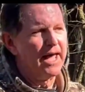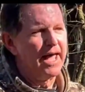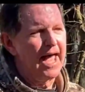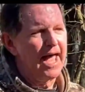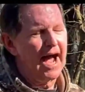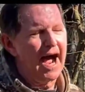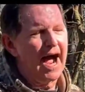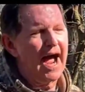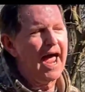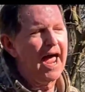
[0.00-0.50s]

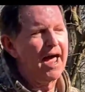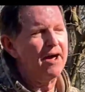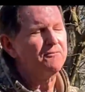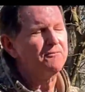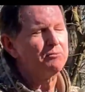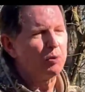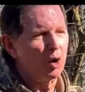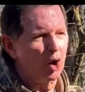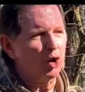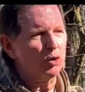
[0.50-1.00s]
I have
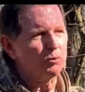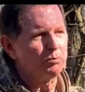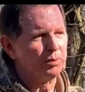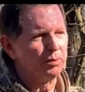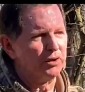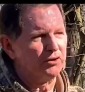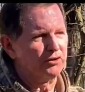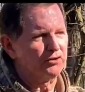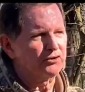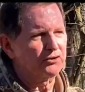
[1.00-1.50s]

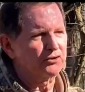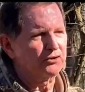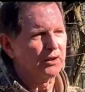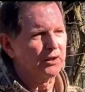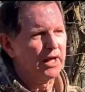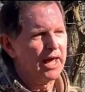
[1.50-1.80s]
purpose.